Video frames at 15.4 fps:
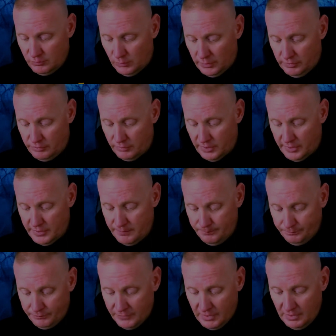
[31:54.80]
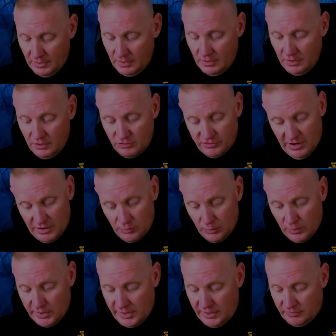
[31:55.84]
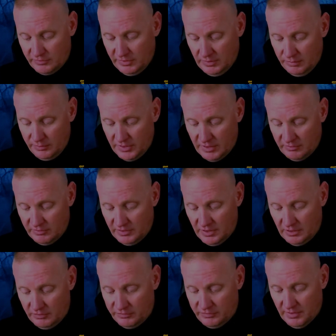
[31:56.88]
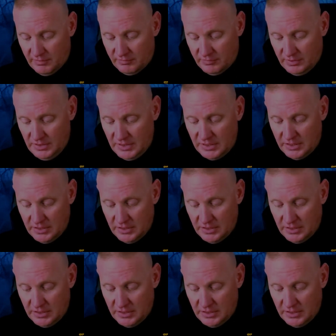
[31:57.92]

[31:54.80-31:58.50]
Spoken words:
23. January 18th, 1987, he